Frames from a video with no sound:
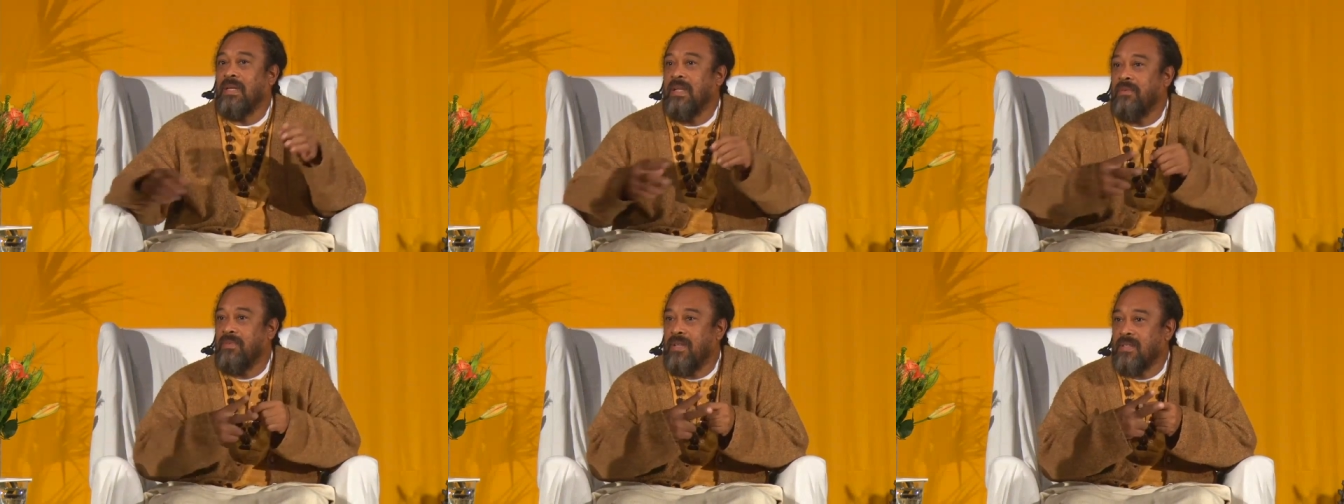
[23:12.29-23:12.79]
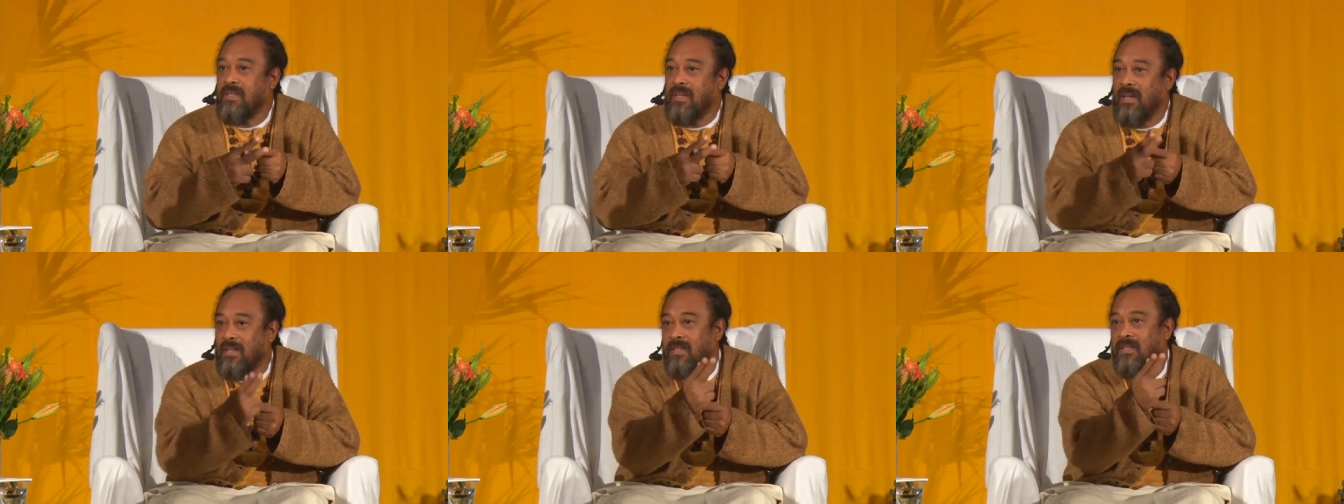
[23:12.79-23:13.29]
But if it is
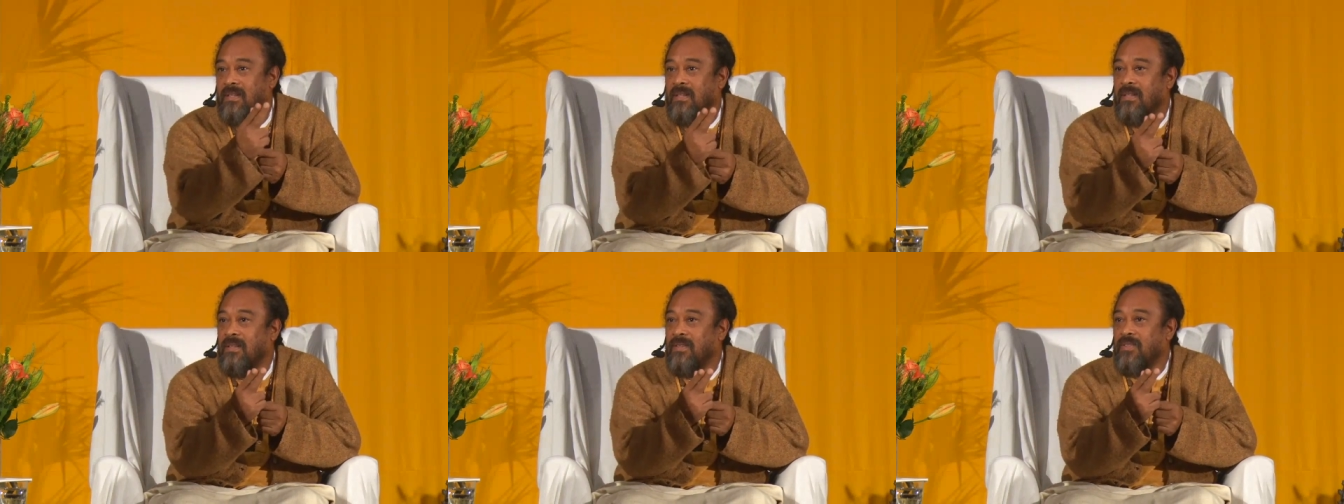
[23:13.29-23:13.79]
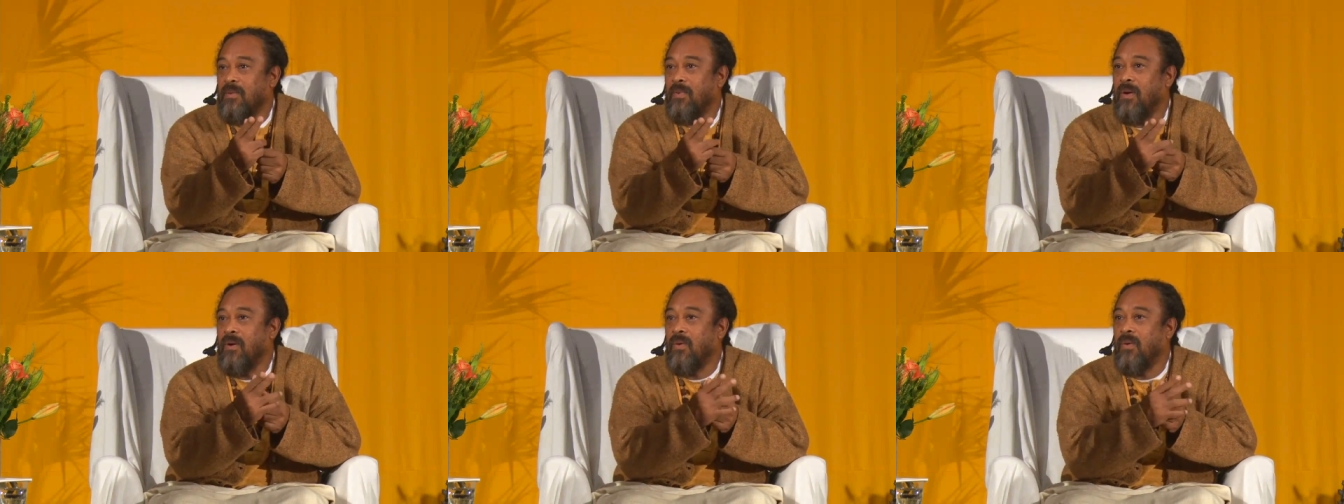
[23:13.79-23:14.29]
cut
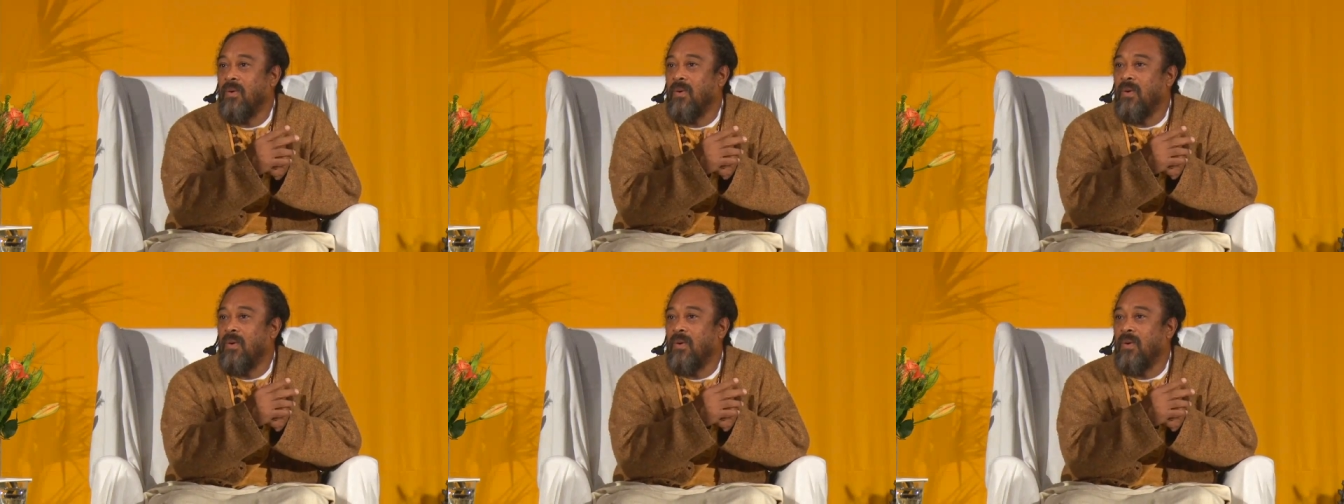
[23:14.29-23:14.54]
somehow,